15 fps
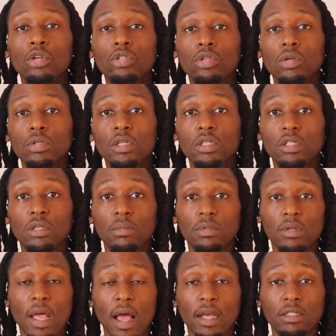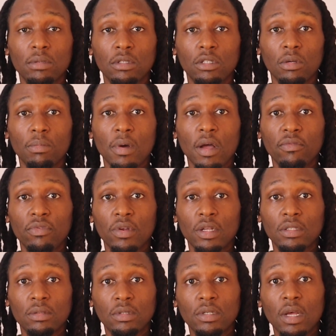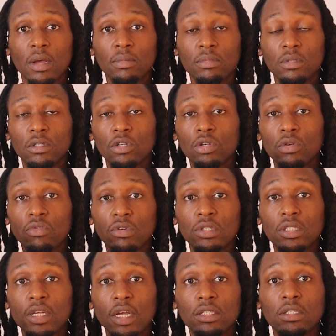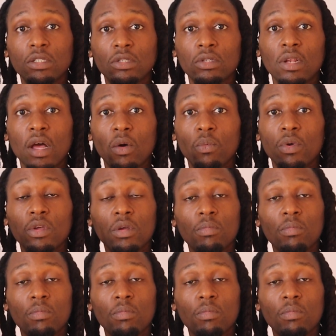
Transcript: So there's some aspects in mind for that. Sometimes the universe tests you in that way.